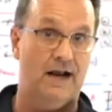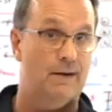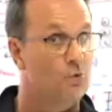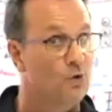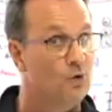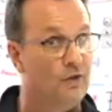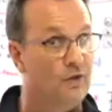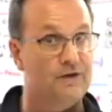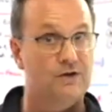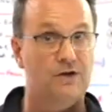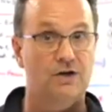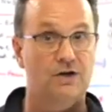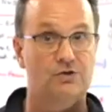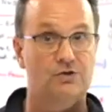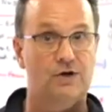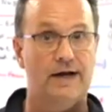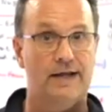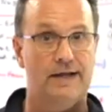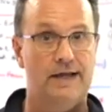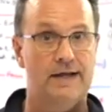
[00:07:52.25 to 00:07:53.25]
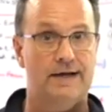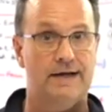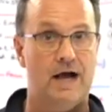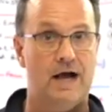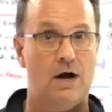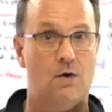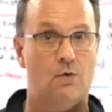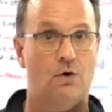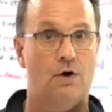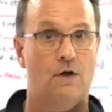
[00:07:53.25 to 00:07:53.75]
And I'm really going to try to hit an
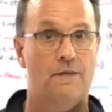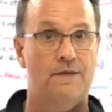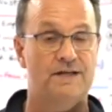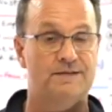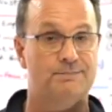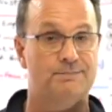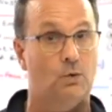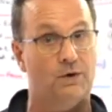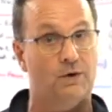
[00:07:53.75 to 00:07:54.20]
hour on this.